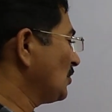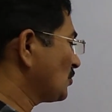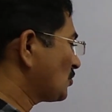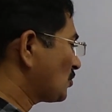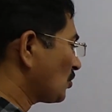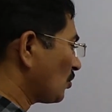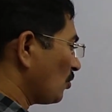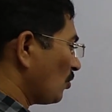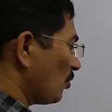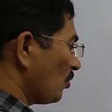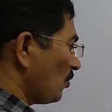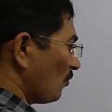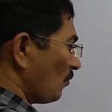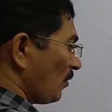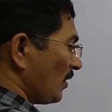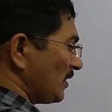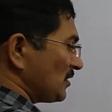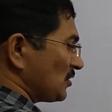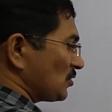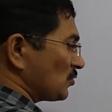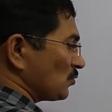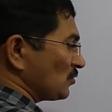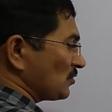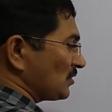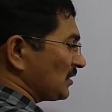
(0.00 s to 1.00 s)
So
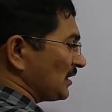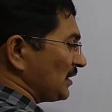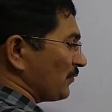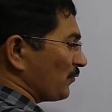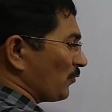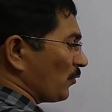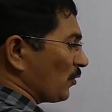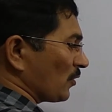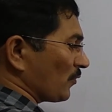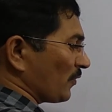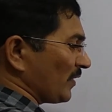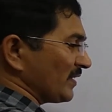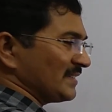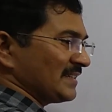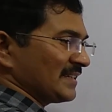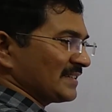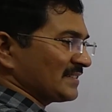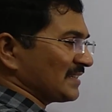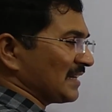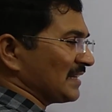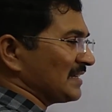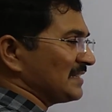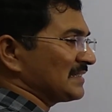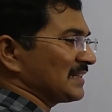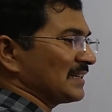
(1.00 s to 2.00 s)
1, 2, 3, 4, 5,
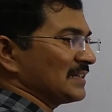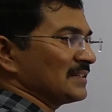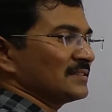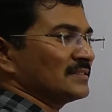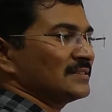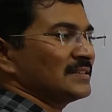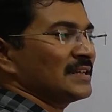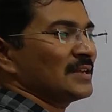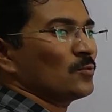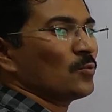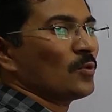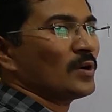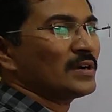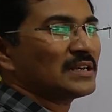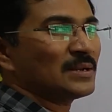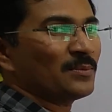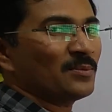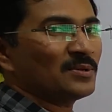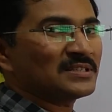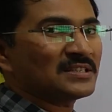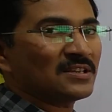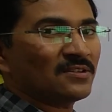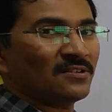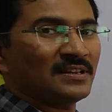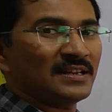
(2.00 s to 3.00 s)
6 are written. Then what
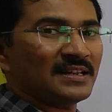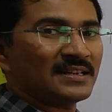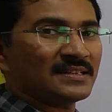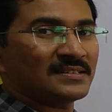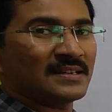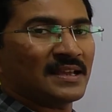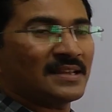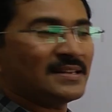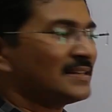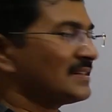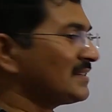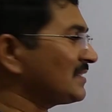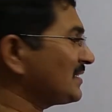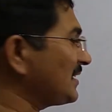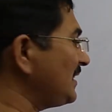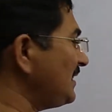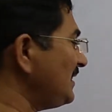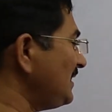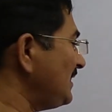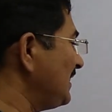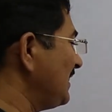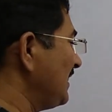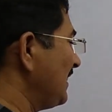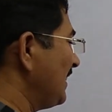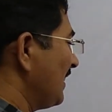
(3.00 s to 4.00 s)
about 7, 8, 9 and
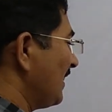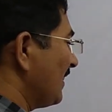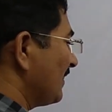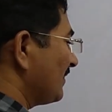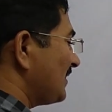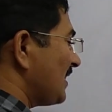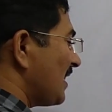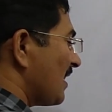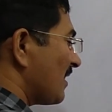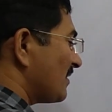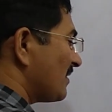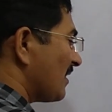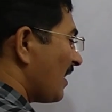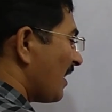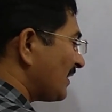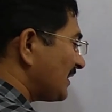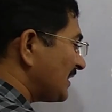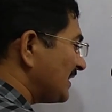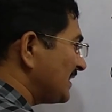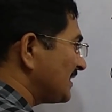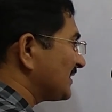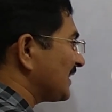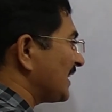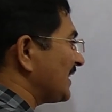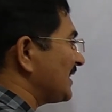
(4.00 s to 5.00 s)
10? They are
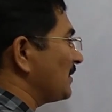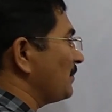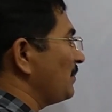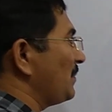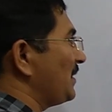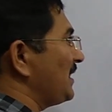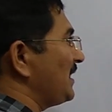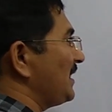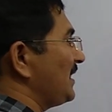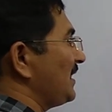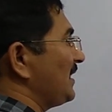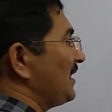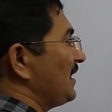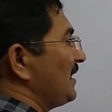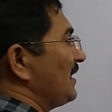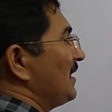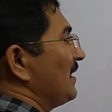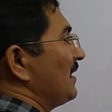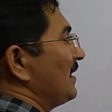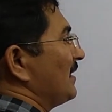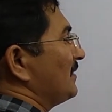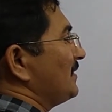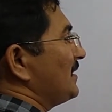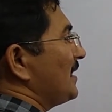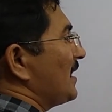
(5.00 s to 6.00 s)
not inside B.
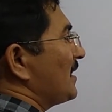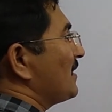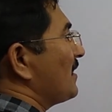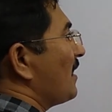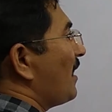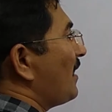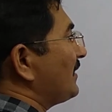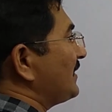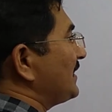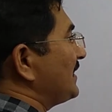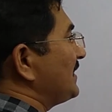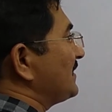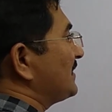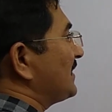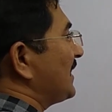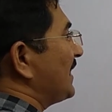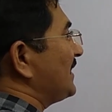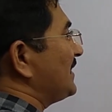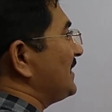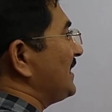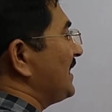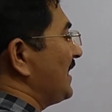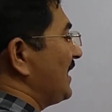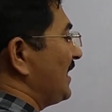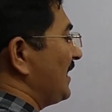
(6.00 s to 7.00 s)
They are not
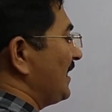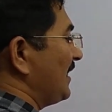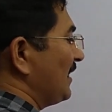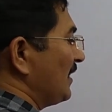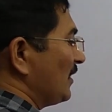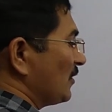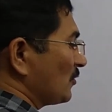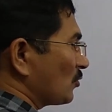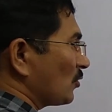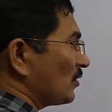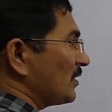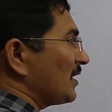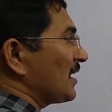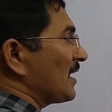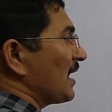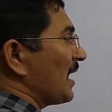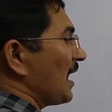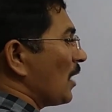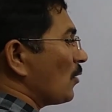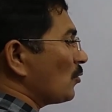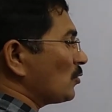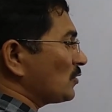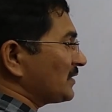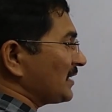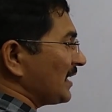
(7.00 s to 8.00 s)
inside A. So they
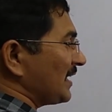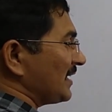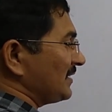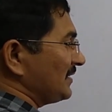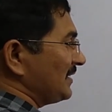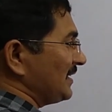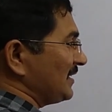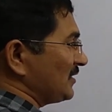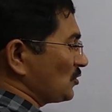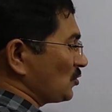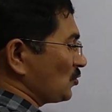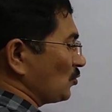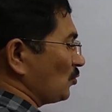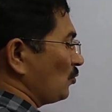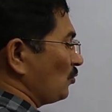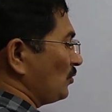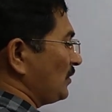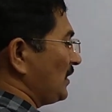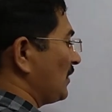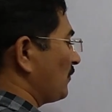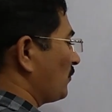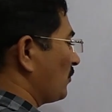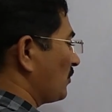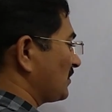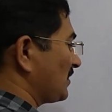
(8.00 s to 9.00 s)
are outside these
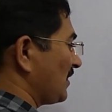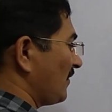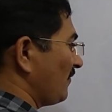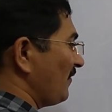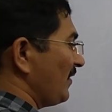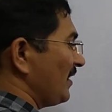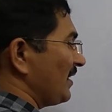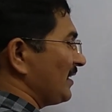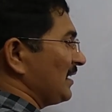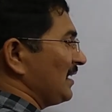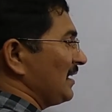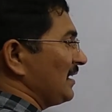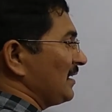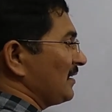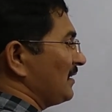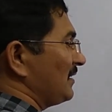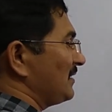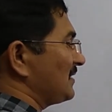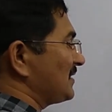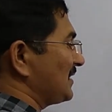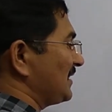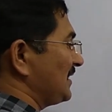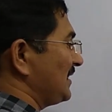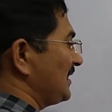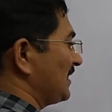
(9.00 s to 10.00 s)
two. Therefore somewhere here
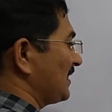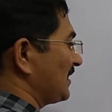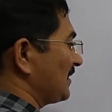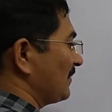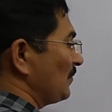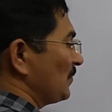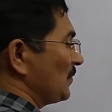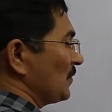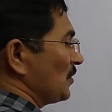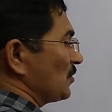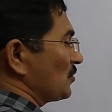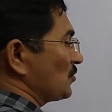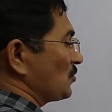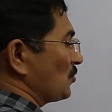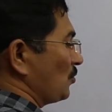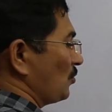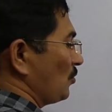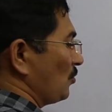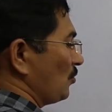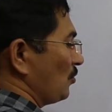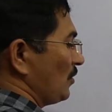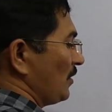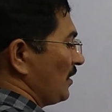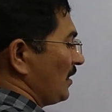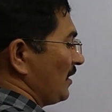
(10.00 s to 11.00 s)
is here.
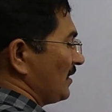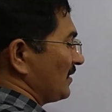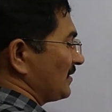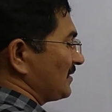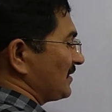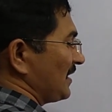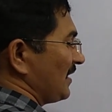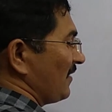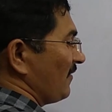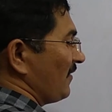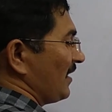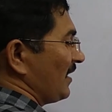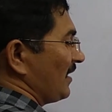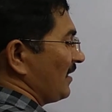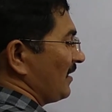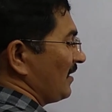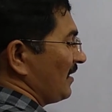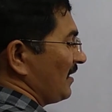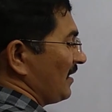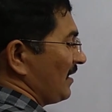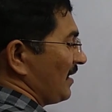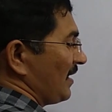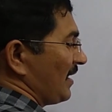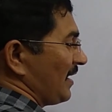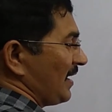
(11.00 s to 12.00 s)
So
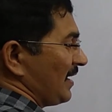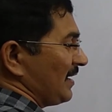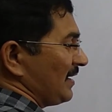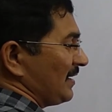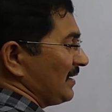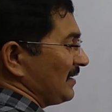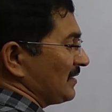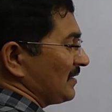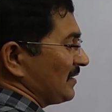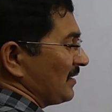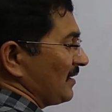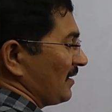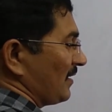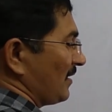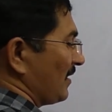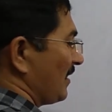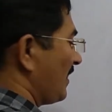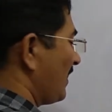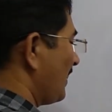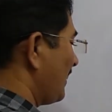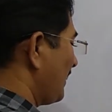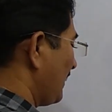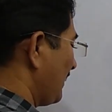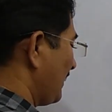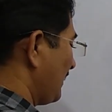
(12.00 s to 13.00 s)
7, 8,
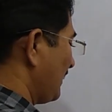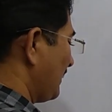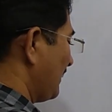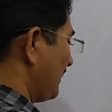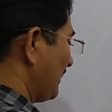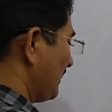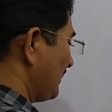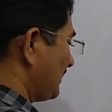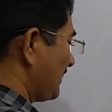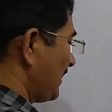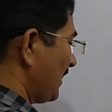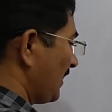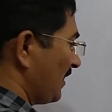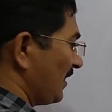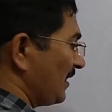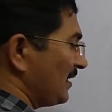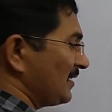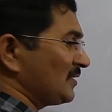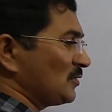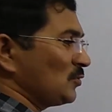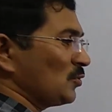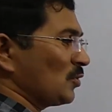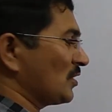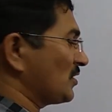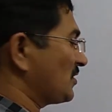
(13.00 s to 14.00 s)
9, 10.
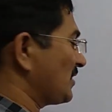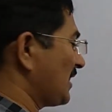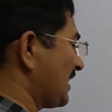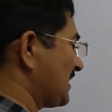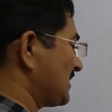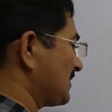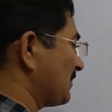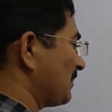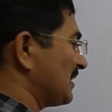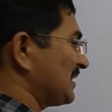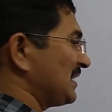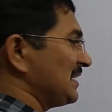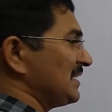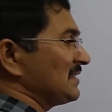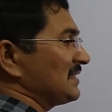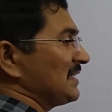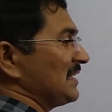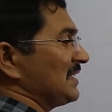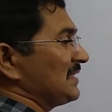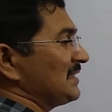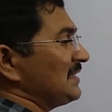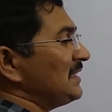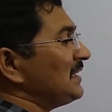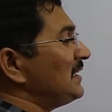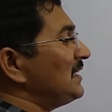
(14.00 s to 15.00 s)
It's your choice, but
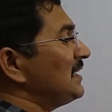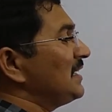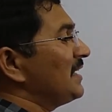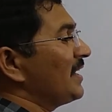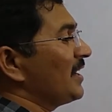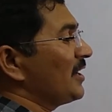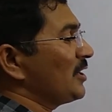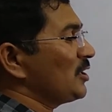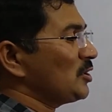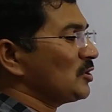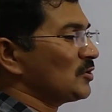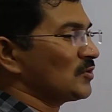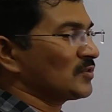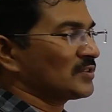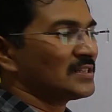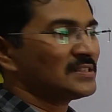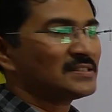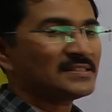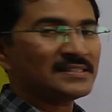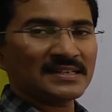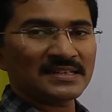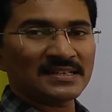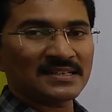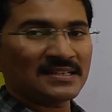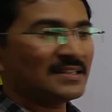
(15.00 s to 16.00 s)
inside the universal
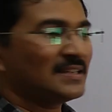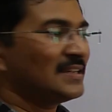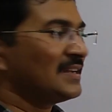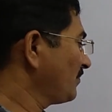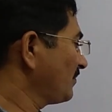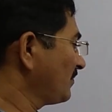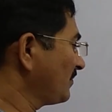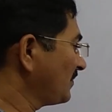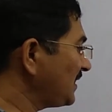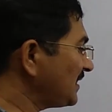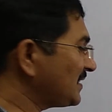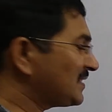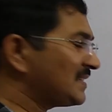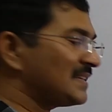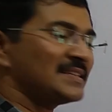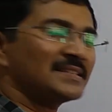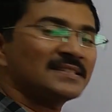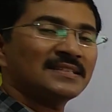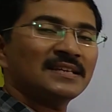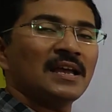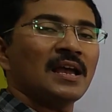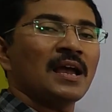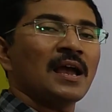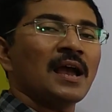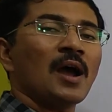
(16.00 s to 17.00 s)
set. This
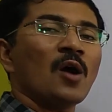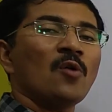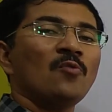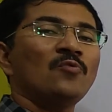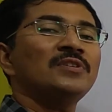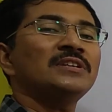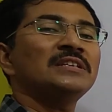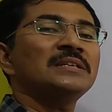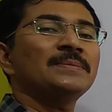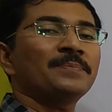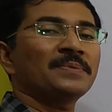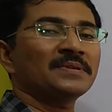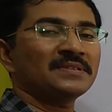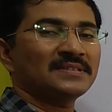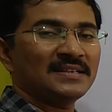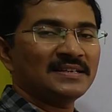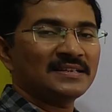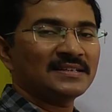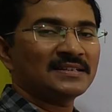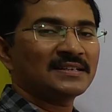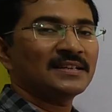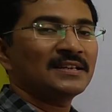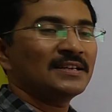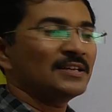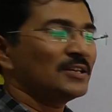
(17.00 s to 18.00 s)
is how we
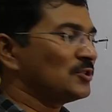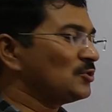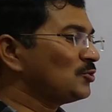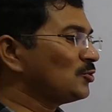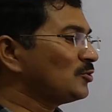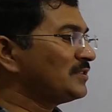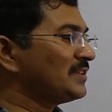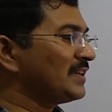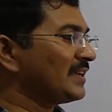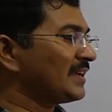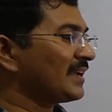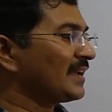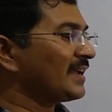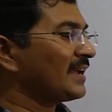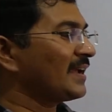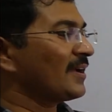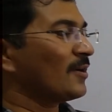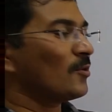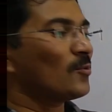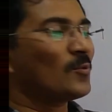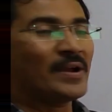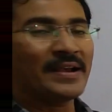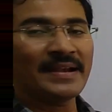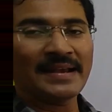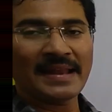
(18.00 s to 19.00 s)
represent using
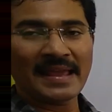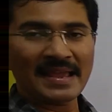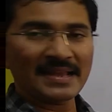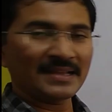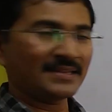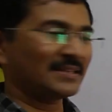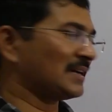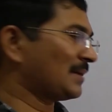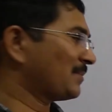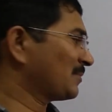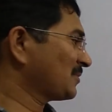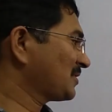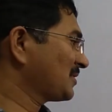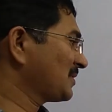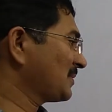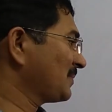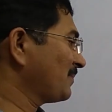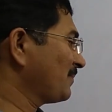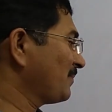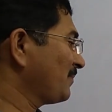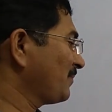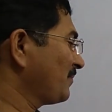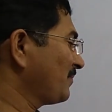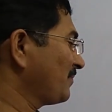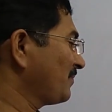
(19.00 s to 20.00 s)
Venn diagrams.
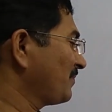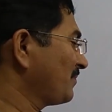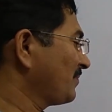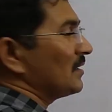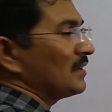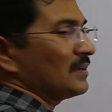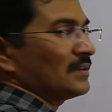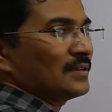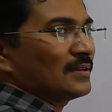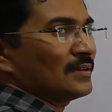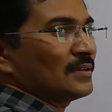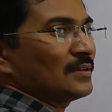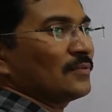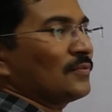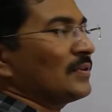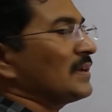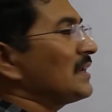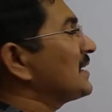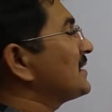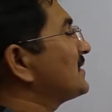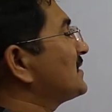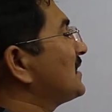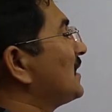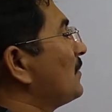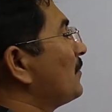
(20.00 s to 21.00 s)

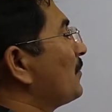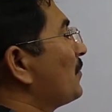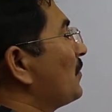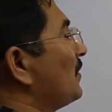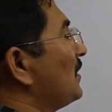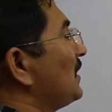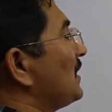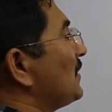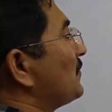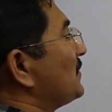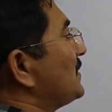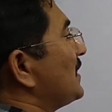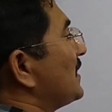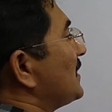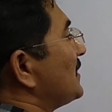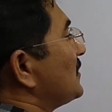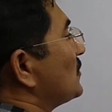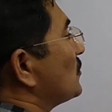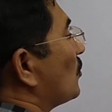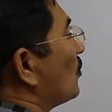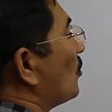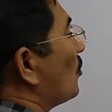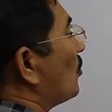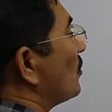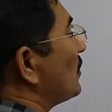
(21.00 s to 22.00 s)
For example, if there
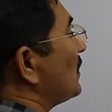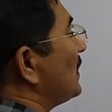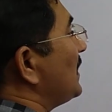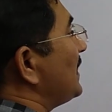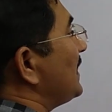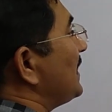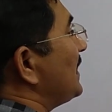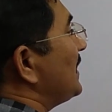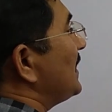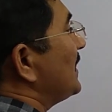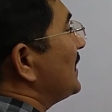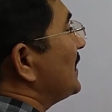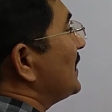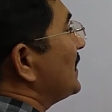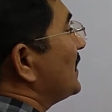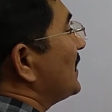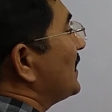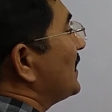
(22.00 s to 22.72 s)
is only